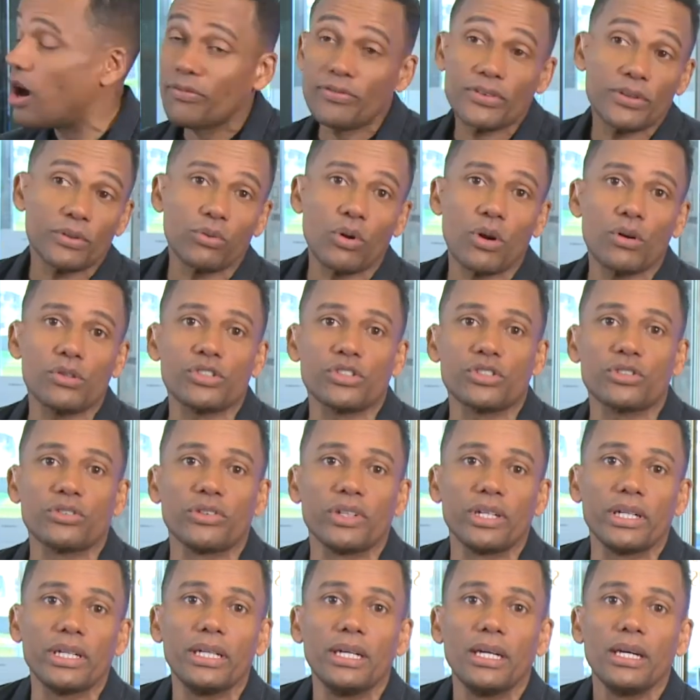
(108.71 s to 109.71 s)
coffee
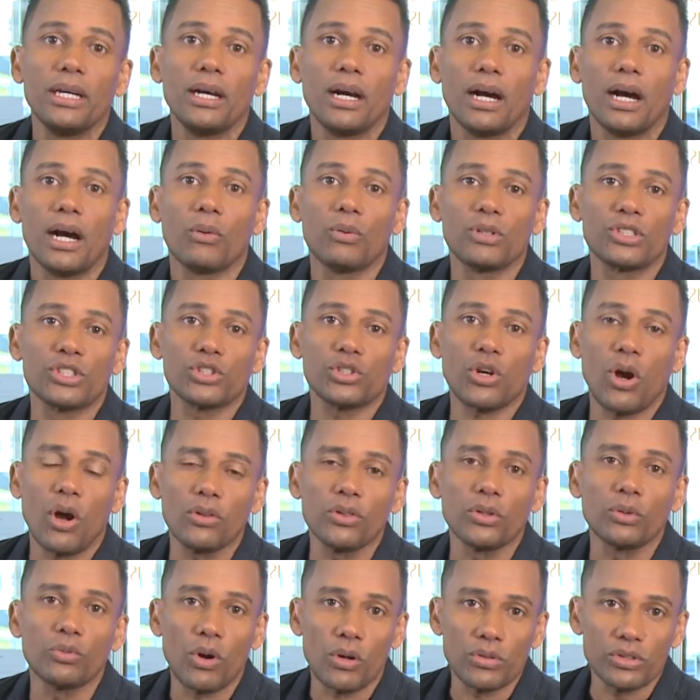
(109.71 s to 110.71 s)
roastery, which is
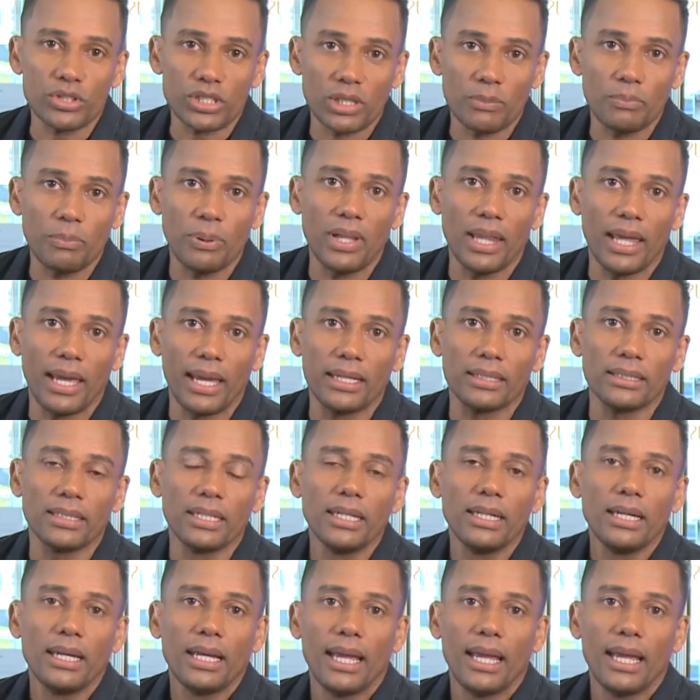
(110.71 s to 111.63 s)
called the Roasting Plant.